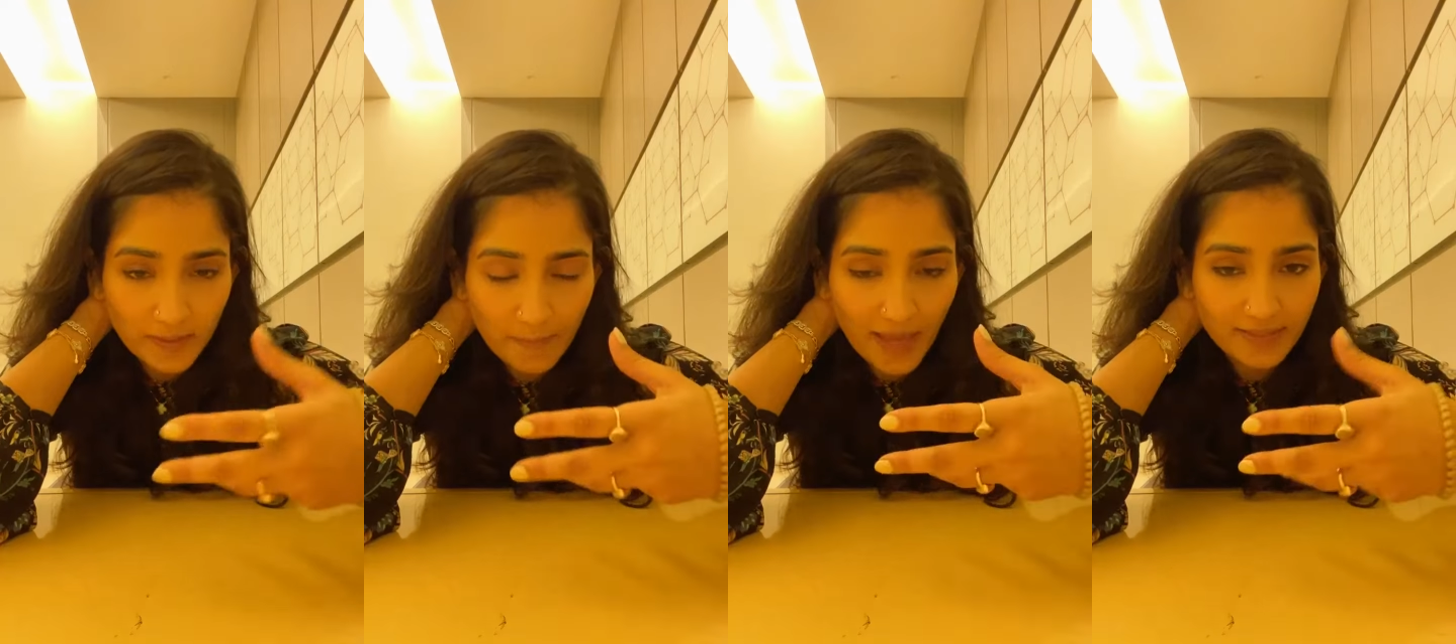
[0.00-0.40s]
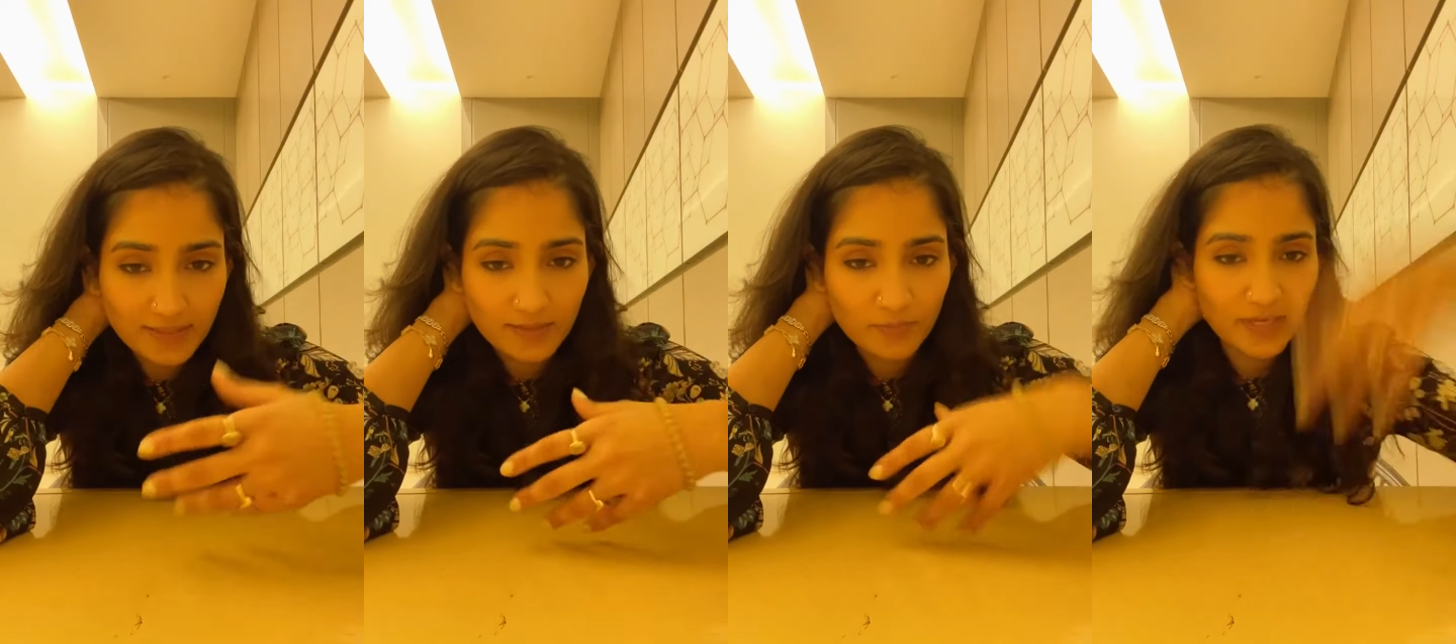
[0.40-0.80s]
the
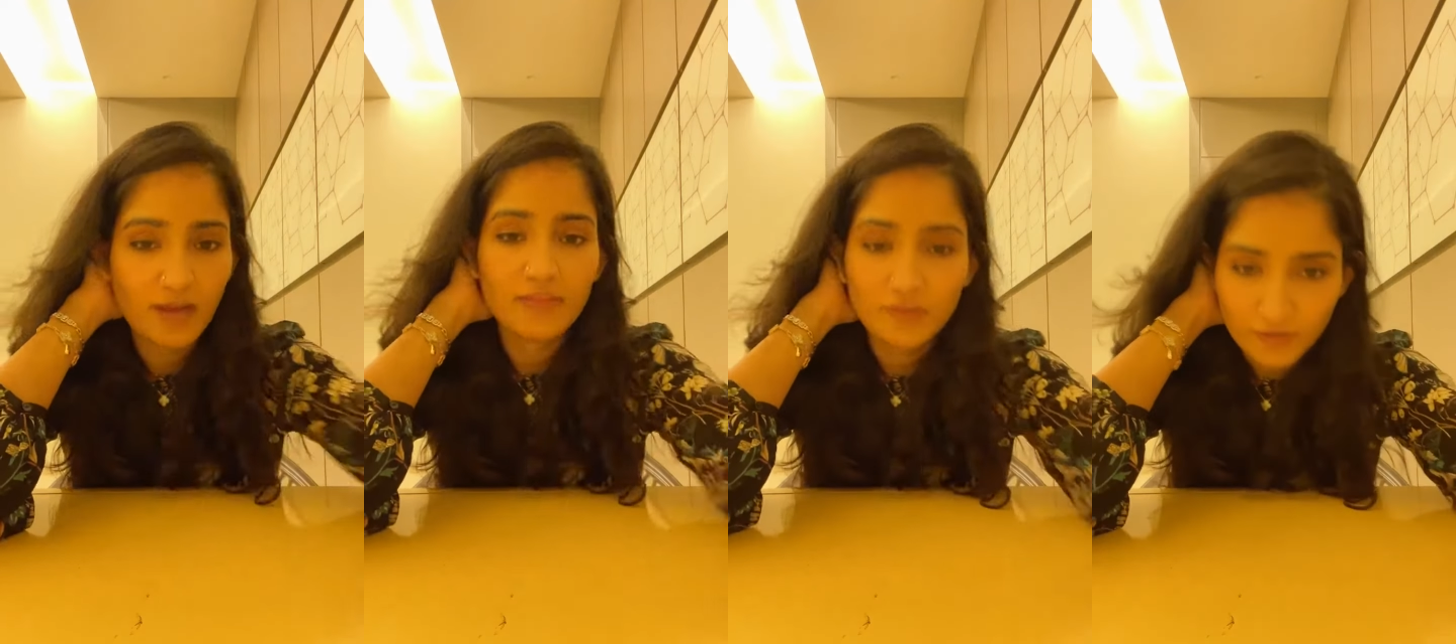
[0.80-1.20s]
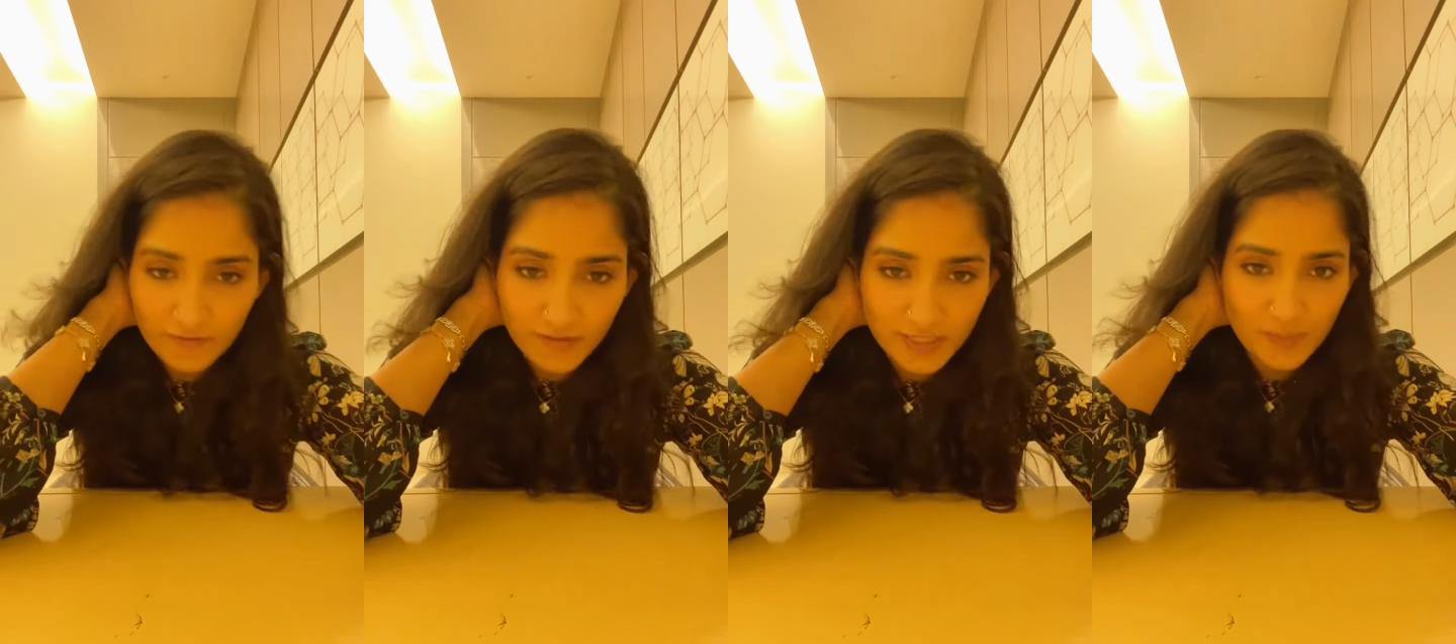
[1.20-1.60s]
matter, we are the
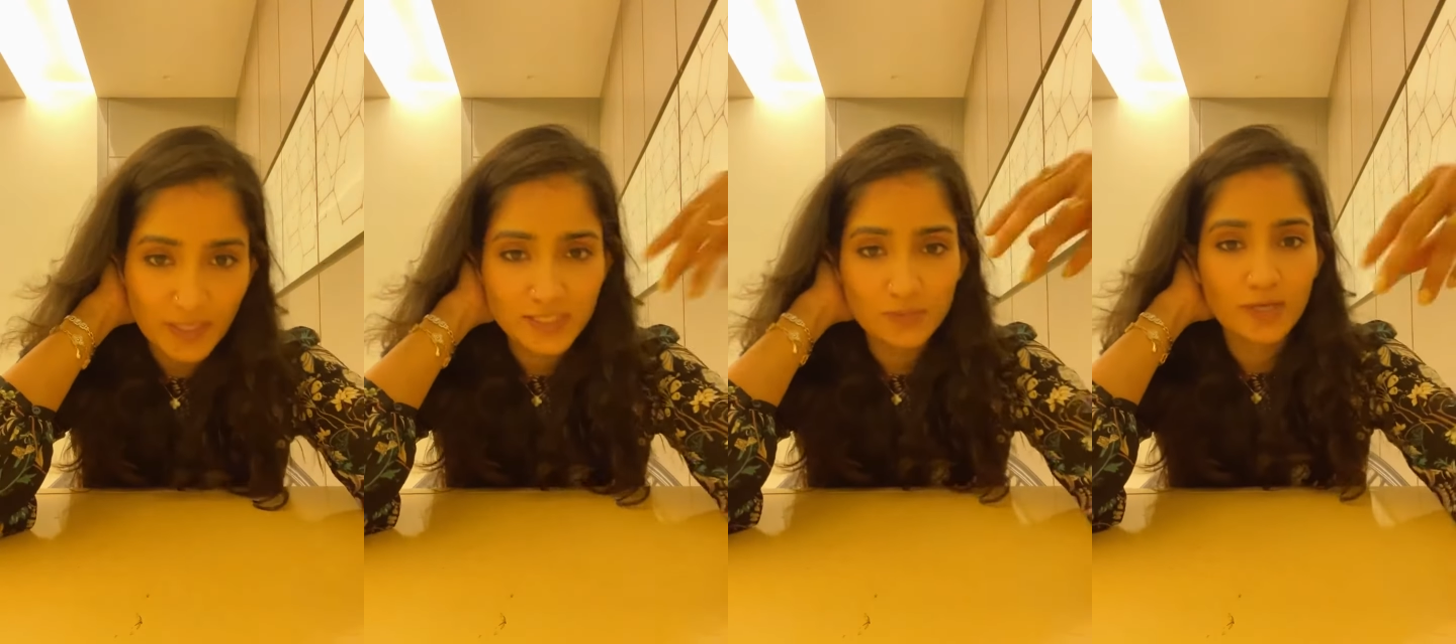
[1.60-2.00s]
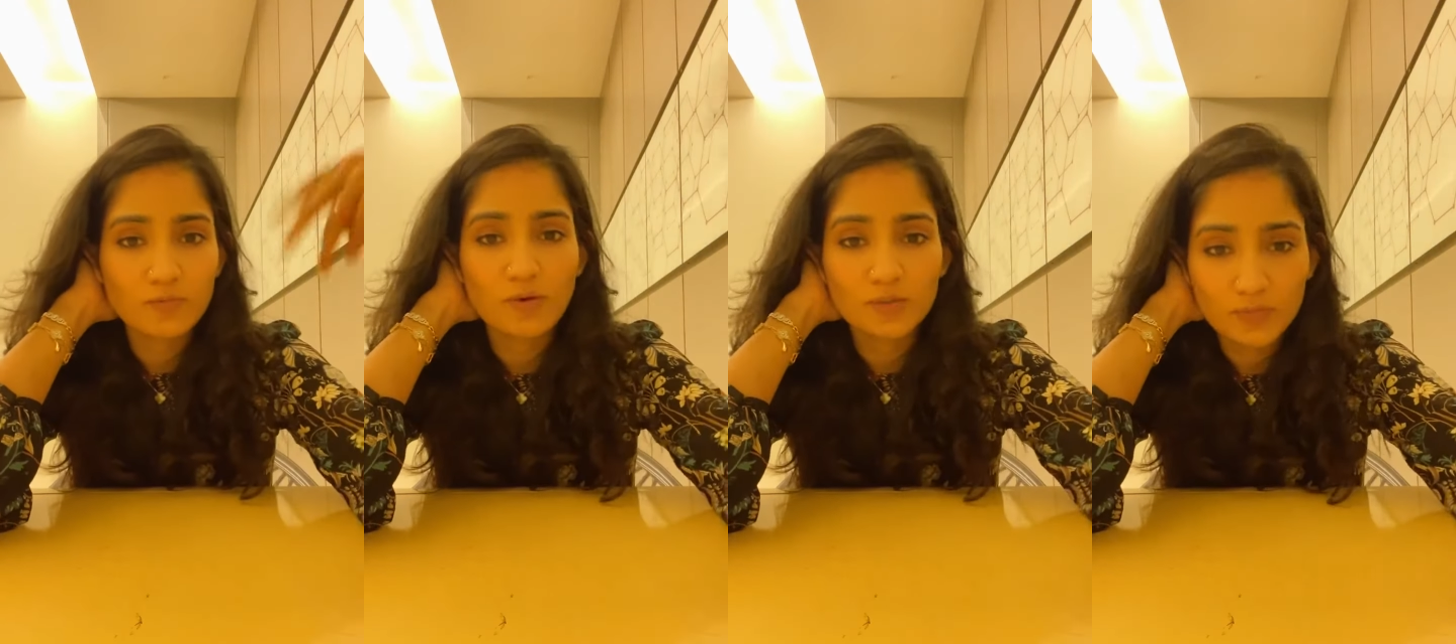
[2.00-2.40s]
universe because we are
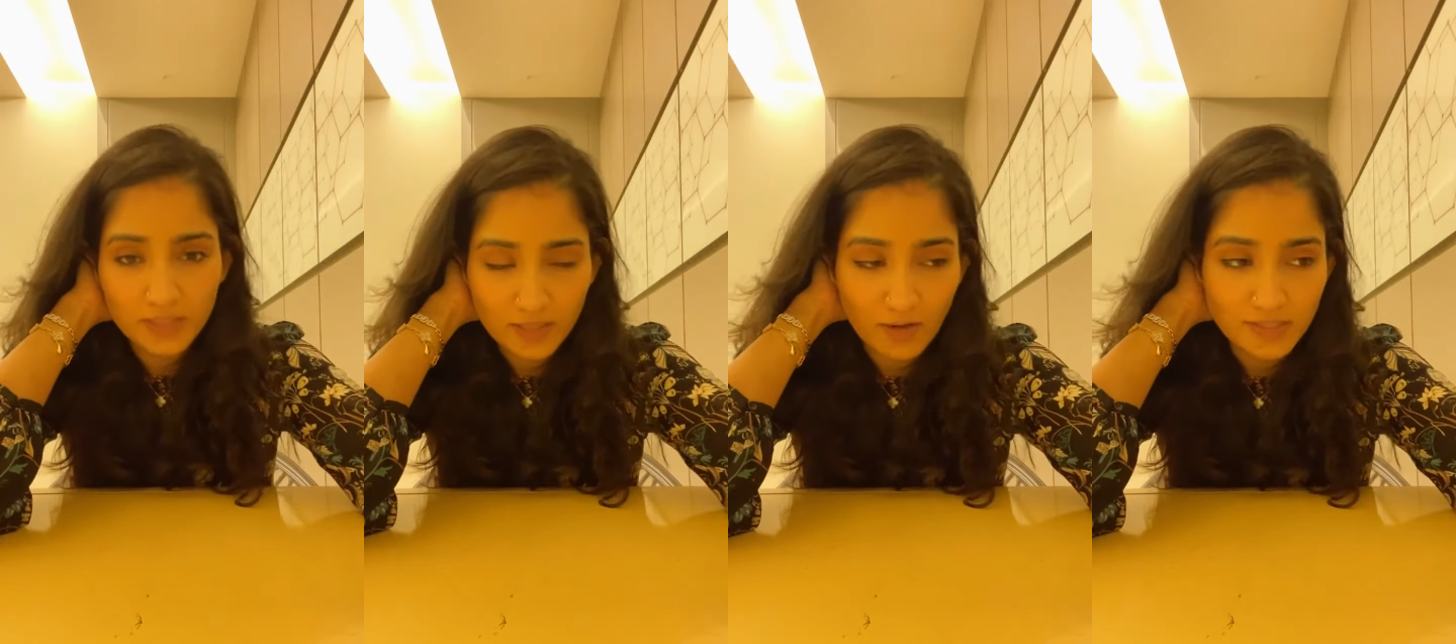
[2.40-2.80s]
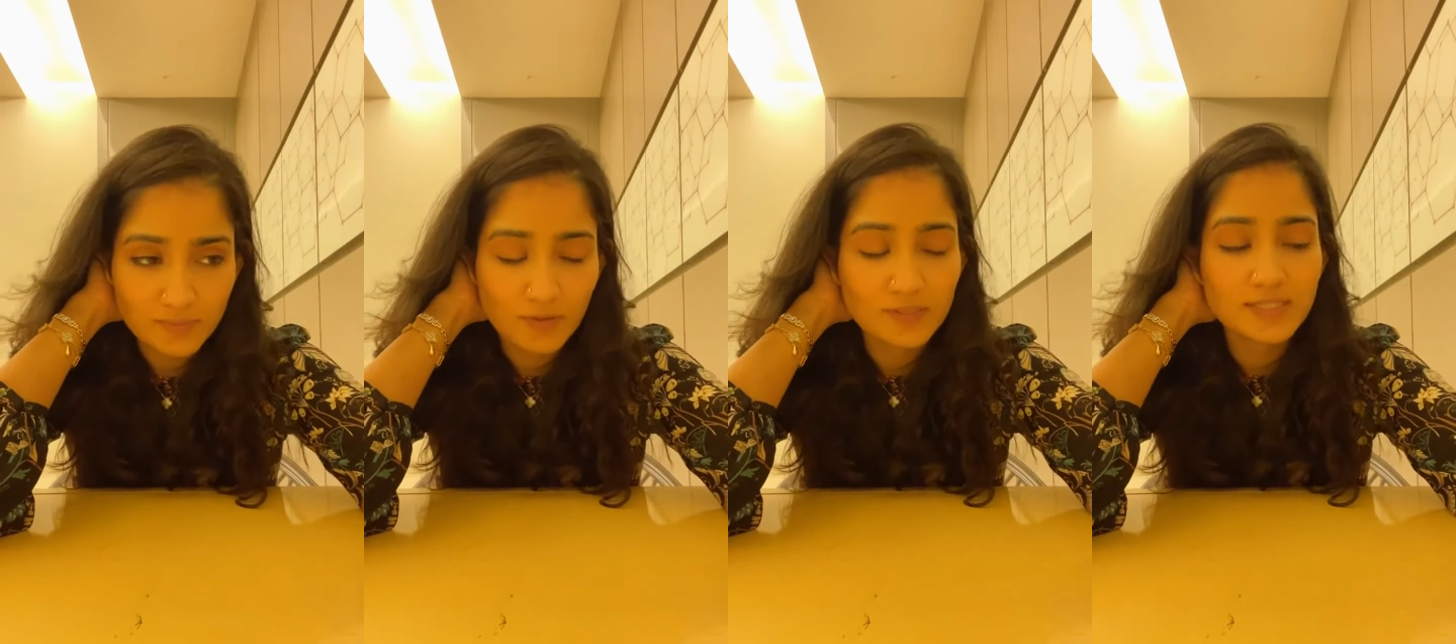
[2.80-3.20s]
one with the
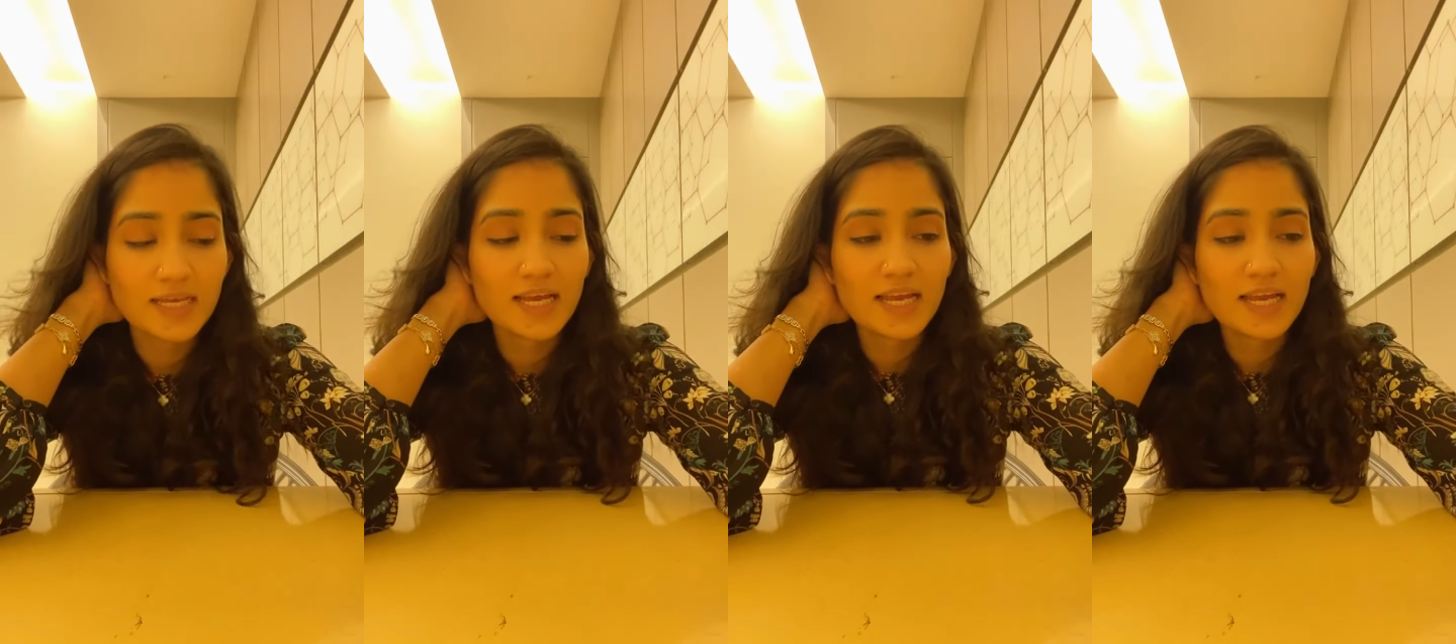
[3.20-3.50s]
cosmos.